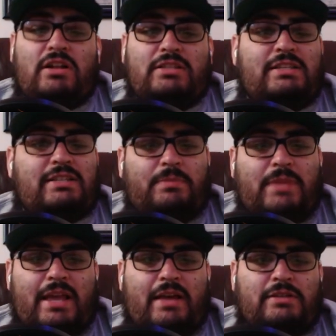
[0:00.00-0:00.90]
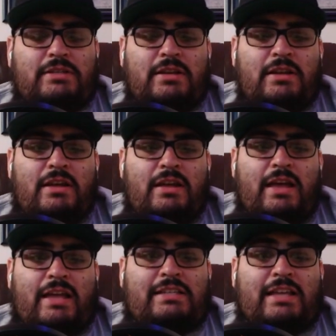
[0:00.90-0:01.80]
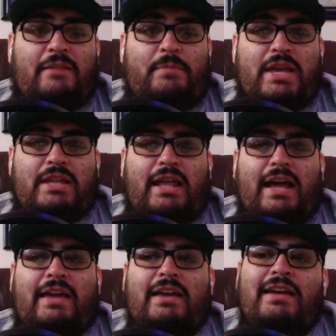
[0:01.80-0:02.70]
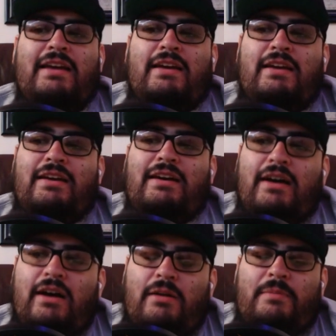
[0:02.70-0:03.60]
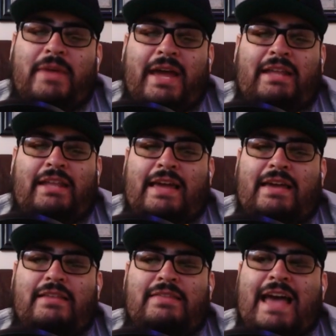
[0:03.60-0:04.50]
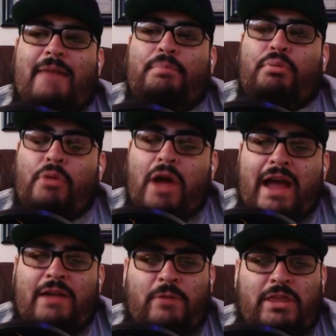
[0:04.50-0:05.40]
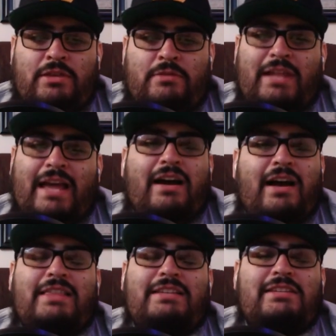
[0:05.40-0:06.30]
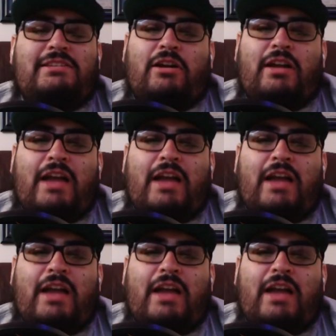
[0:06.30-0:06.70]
on to something else instead of being like, oh man, like that pride with you. Like, ah, oh, this is our